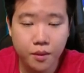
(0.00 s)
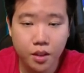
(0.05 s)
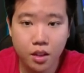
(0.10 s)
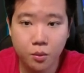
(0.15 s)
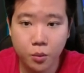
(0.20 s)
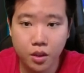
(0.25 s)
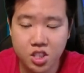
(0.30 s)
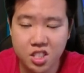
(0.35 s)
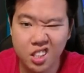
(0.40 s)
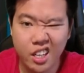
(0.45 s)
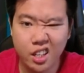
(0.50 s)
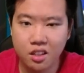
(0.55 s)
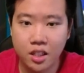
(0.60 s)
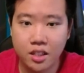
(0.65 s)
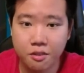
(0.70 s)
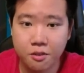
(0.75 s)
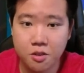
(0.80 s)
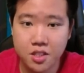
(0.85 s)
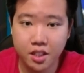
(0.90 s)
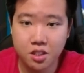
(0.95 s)
And we'll just let
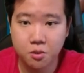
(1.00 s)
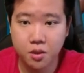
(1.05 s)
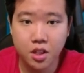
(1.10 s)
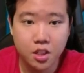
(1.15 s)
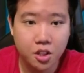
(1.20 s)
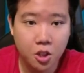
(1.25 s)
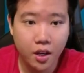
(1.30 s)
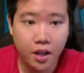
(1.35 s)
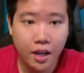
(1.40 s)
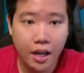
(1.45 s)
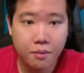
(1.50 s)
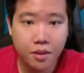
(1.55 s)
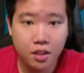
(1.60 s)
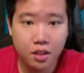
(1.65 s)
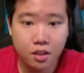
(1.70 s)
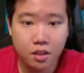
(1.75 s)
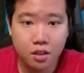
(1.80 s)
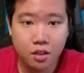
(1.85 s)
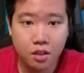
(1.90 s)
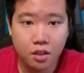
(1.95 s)
a few seconds run. You know what, I
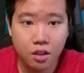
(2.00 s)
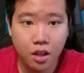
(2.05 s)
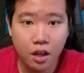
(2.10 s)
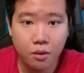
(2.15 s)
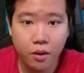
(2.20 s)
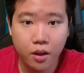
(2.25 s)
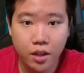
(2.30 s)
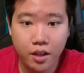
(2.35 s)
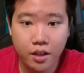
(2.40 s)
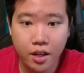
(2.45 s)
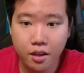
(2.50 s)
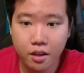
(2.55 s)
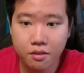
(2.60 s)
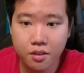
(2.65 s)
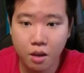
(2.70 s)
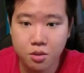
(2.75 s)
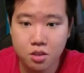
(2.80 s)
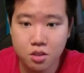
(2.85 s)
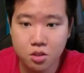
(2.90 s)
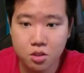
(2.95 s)
have
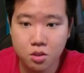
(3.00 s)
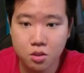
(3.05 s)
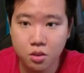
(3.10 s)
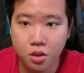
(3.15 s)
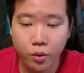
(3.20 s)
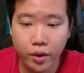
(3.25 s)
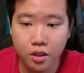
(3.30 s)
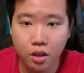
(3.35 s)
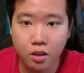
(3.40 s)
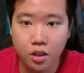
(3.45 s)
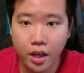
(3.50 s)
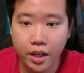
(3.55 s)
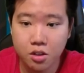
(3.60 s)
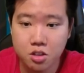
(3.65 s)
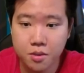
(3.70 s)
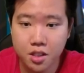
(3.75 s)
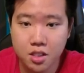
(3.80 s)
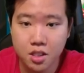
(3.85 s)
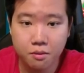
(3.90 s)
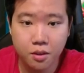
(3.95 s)
the option to, oh wait, no, I need
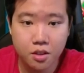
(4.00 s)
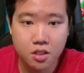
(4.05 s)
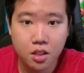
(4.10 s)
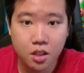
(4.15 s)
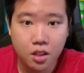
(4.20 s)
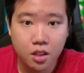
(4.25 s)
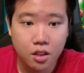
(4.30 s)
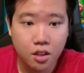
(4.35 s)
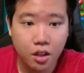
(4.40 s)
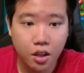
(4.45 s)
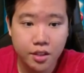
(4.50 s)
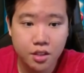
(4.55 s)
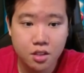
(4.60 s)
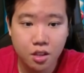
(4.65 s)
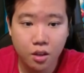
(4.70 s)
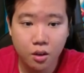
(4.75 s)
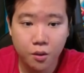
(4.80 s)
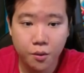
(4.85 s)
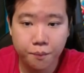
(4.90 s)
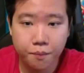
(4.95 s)
to speed this up first. Alright,
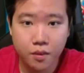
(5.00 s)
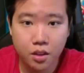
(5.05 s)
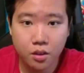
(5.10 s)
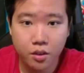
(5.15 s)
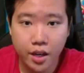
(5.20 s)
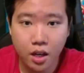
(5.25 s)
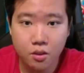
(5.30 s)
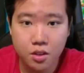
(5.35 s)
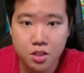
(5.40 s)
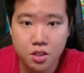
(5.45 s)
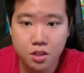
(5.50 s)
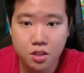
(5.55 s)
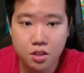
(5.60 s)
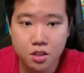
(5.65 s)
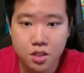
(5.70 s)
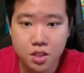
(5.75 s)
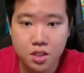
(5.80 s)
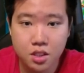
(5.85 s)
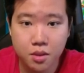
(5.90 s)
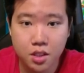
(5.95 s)
so 3 hours,
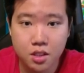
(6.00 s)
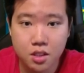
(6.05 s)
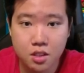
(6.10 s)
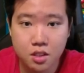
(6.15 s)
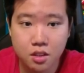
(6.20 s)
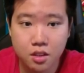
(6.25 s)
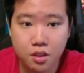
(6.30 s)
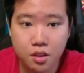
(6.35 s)
60 minutes.